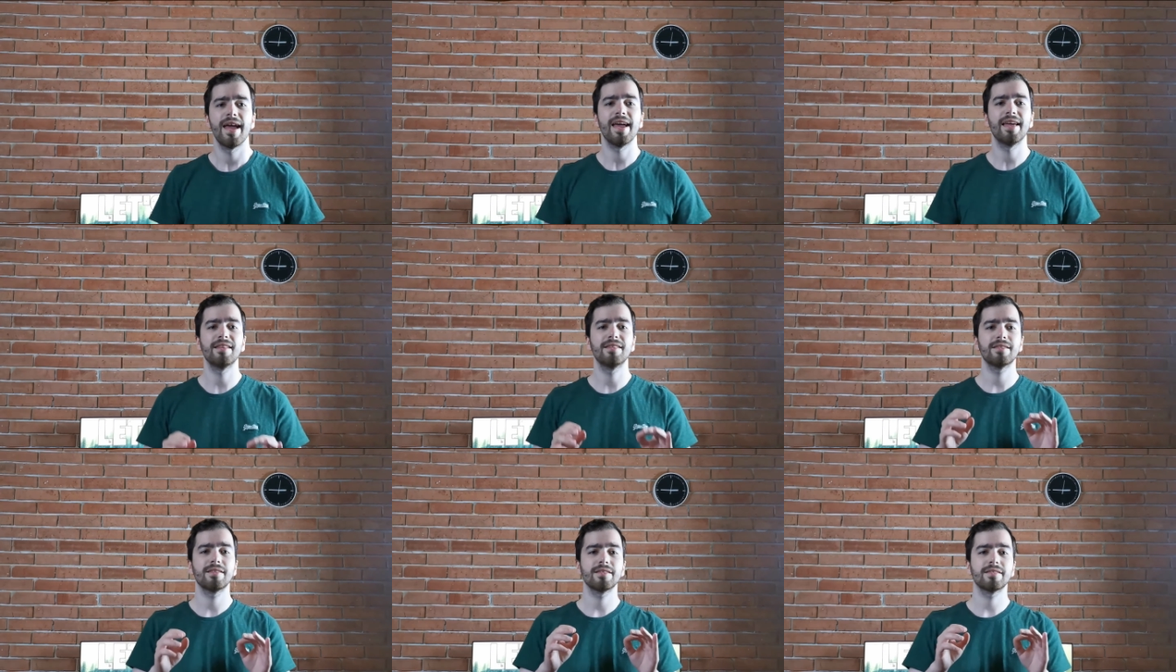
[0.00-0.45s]

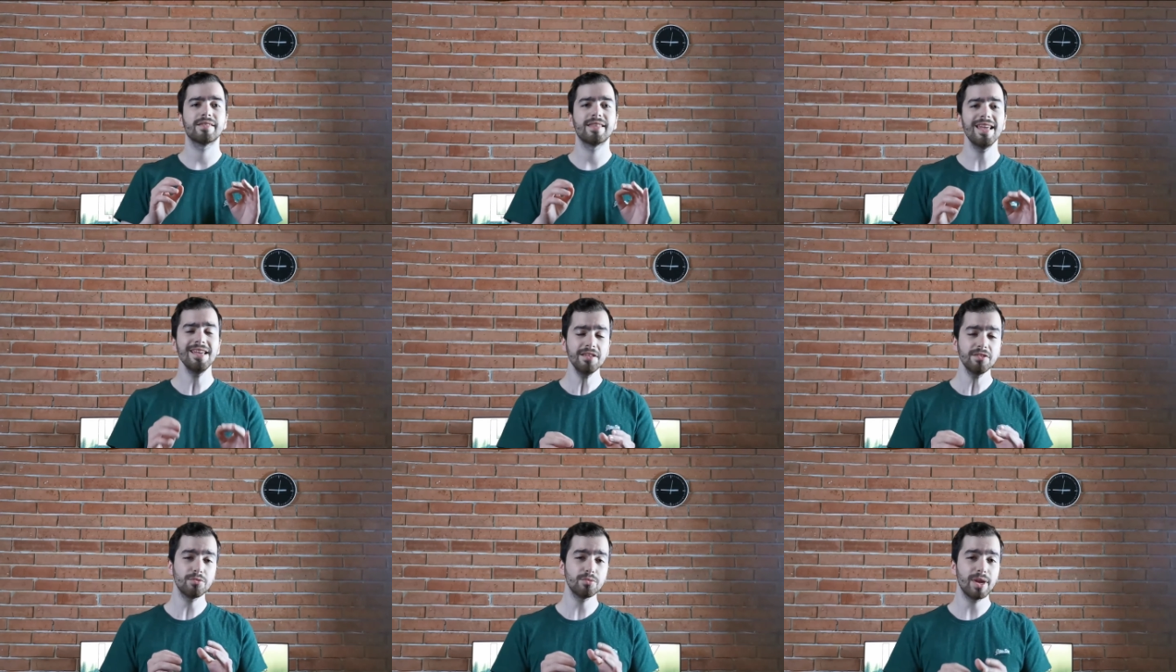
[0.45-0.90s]
And
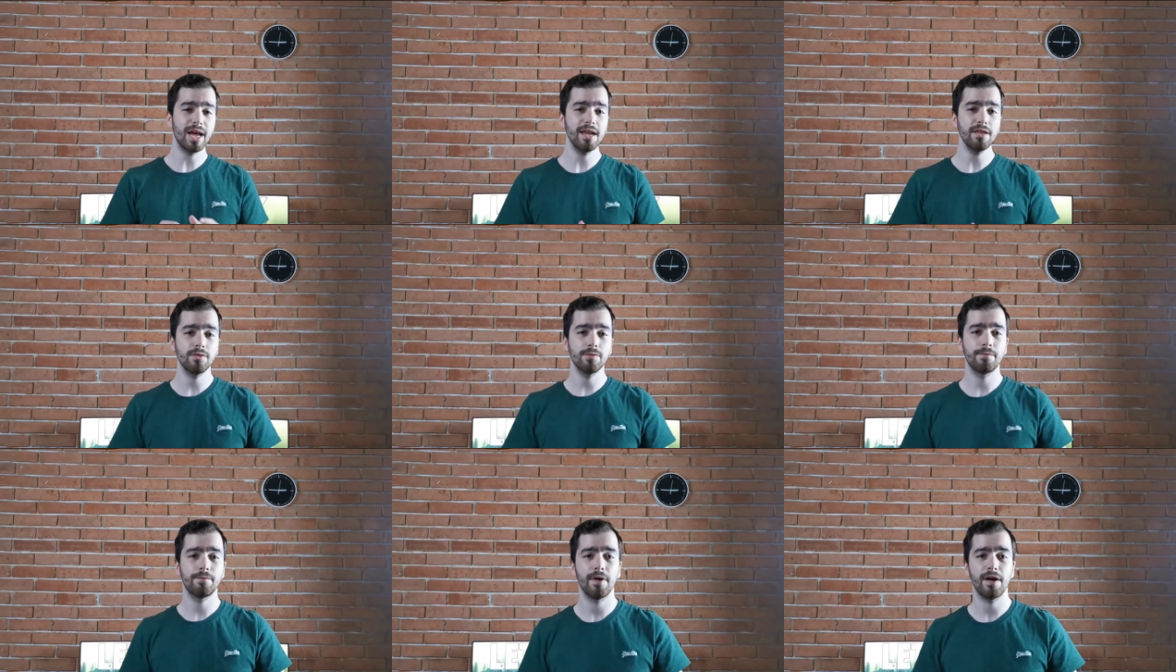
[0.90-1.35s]
thanks to
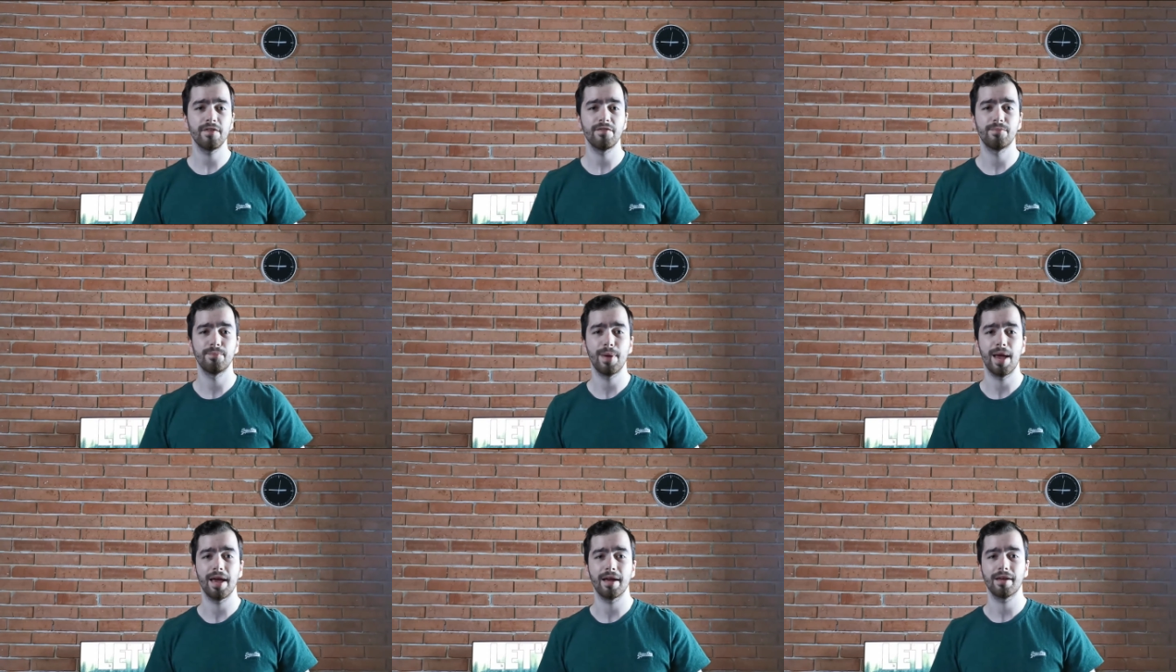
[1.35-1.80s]
nine to
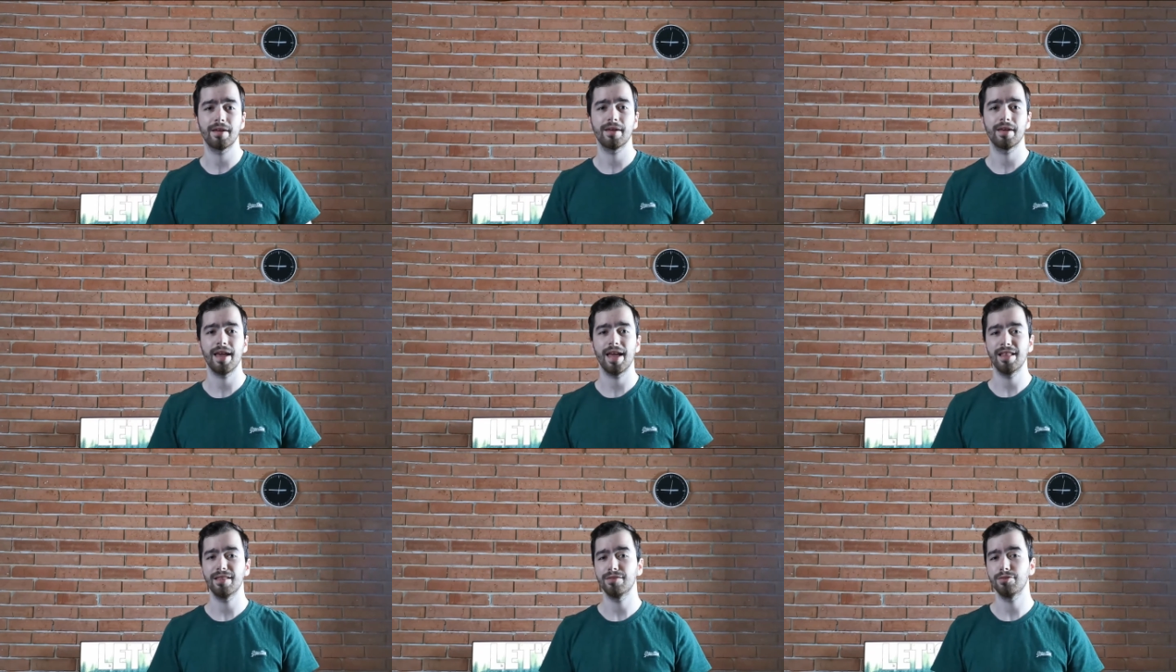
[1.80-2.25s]
five
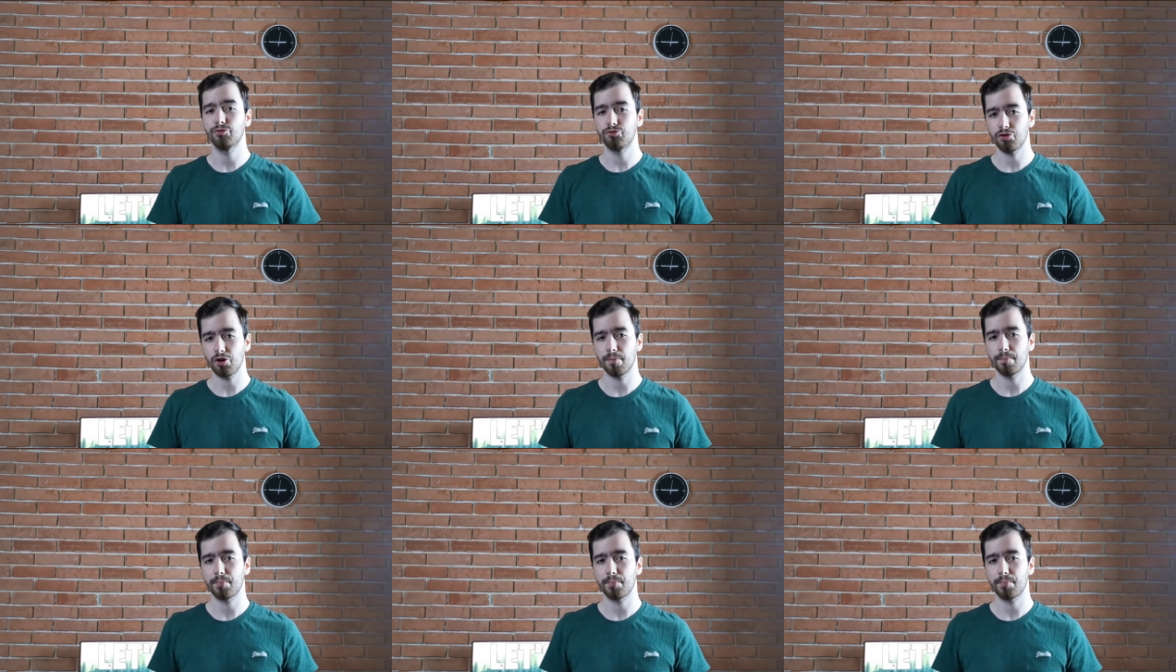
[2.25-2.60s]
Mac and